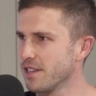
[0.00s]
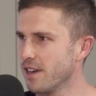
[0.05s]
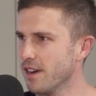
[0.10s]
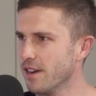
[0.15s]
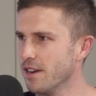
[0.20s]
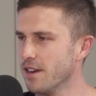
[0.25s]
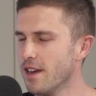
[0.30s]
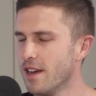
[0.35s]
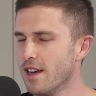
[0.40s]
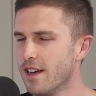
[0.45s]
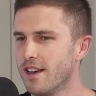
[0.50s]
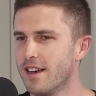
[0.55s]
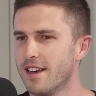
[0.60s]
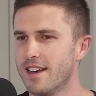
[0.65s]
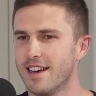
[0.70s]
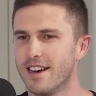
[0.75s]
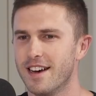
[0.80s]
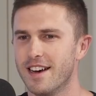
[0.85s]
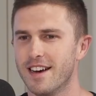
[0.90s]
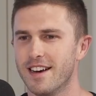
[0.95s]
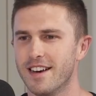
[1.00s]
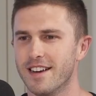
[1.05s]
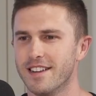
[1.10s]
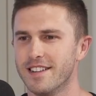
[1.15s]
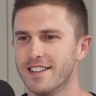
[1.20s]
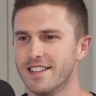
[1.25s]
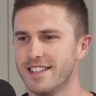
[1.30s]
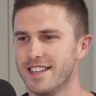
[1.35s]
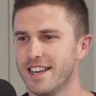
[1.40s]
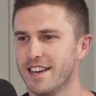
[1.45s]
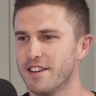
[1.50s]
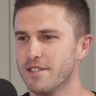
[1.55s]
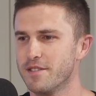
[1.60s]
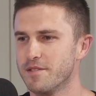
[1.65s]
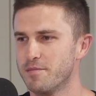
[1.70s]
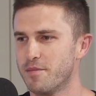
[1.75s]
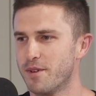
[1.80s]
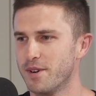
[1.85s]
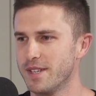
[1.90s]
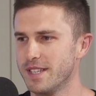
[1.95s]
So
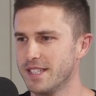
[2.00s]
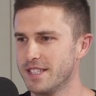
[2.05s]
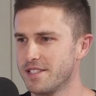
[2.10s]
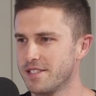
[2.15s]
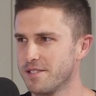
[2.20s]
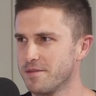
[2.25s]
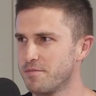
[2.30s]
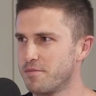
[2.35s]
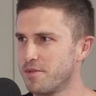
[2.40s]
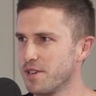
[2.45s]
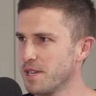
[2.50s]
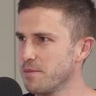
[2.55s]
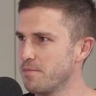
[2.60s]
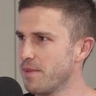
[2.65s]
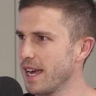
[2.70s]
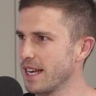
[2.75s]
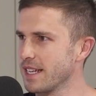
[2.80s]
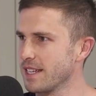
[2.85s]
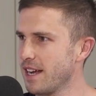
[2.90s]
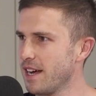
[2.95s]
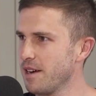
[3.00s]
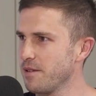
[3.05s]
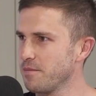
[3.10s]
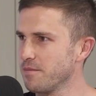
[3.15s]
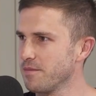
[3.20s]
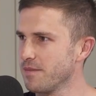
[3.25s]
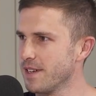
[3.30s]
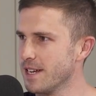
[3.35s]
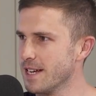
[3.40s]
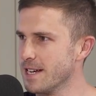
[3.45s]
yeah, body's pretty banged up.